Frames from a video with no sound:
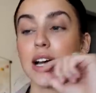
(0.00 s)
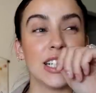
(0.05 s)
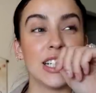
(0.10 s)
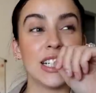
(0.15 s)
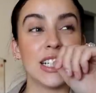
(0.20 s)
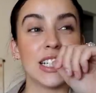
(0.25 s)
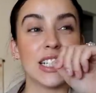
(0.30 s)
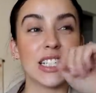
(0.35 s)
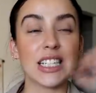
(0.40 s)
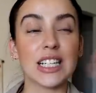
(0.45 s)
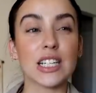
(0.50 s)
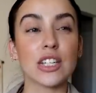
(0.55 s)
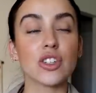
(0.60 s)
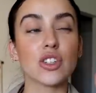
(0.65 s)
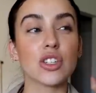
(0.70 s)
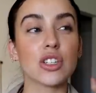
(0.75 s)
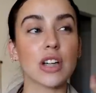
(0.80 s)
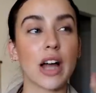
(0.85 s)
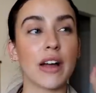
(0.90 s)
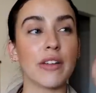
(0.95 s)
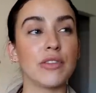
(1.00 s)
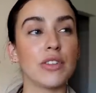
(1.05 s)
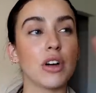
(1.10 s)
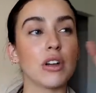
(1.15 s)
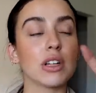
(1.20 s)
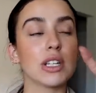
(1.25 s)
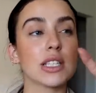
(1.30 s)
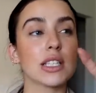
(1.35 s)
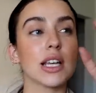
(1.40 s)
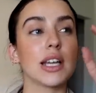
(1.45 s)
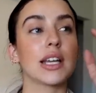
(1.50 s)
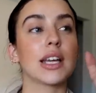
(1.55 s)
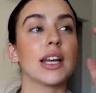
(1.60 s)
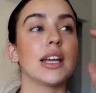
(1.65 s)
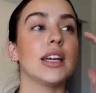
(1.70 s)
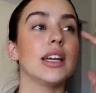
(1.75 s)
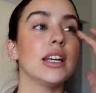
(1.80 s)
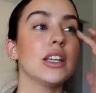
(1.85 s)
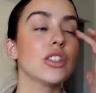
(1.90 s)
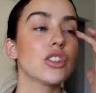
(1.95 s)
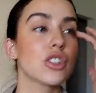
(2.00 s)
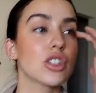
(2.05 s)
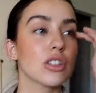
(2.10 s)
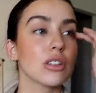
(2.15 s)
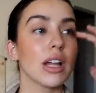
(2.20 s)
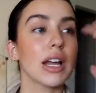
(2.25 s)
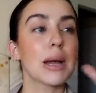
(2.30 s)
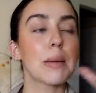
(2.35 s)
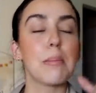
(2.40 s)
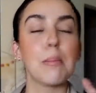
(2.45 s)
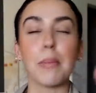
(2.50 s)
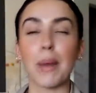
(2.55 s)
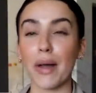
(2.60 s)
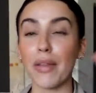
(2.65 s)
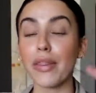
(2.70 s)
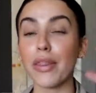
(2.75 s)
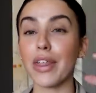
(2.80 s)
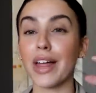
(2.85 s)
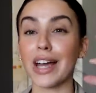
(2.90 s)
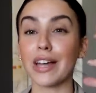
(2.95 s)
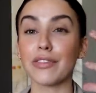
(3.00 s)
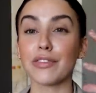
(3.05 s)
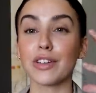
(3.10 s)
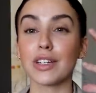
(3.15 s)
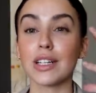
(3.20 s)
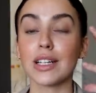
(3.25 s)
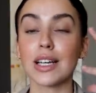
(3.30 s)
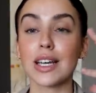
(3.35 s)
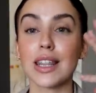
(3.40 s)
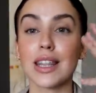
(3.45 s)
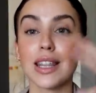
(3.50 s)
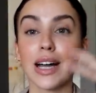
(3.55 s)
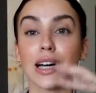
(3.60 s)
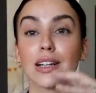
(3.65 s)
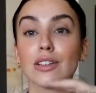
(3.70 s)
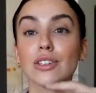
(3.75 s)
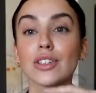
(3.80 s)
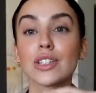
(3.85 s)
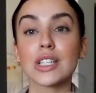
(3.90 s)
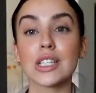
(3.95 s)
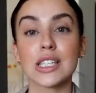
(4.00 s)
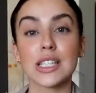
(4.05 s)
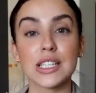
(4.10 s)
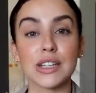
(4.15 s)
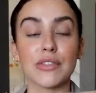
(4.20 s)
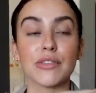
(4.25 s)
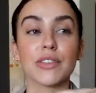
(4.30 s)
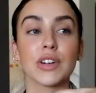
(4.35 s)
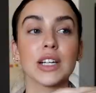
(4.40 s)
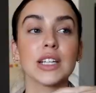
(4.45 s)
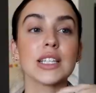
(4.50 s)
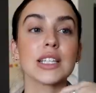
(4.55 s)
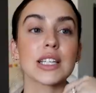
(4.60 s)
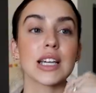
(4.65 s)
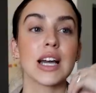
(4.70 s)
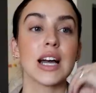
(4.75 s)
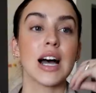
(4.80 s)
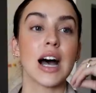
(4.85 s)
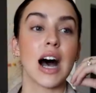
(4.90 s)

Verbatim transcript: And each, I've noticed like each like month, I feel like that looks different